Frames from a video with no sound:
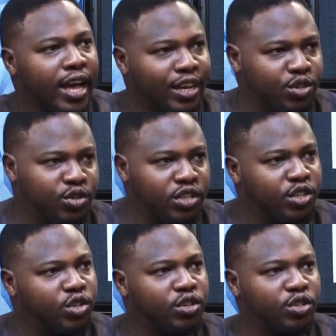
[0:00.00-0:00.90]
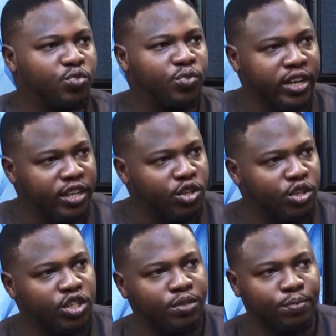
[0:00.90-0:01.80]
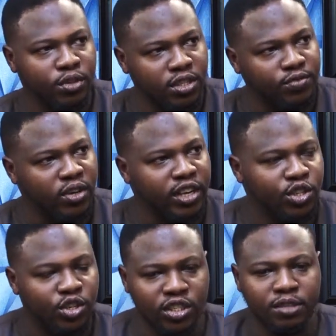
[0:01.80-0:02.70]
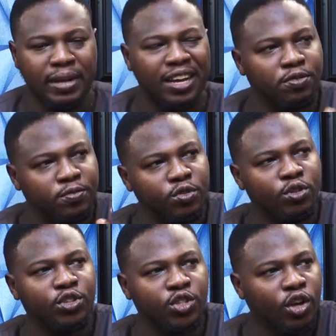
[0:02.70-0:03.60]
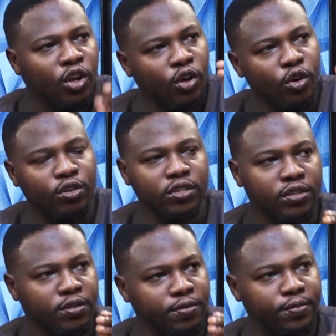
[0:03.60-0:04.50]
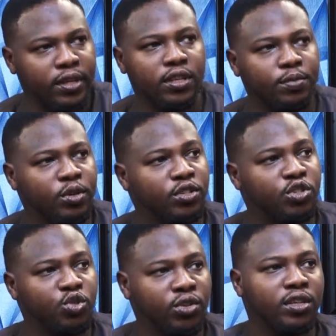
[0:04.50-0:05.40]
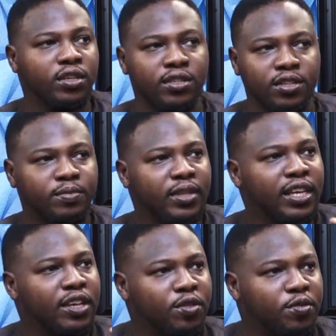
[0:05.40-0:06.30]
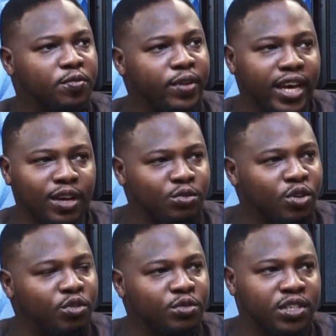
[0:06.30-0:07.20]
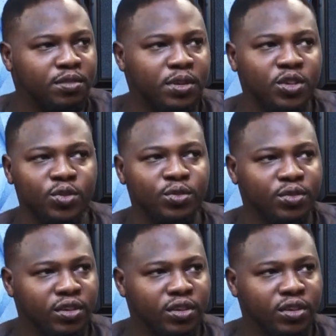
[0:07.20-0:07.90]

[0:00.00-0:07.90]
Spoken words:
associations, relationships, positive relationships, and focus on faith, because the truth is, fear would always make you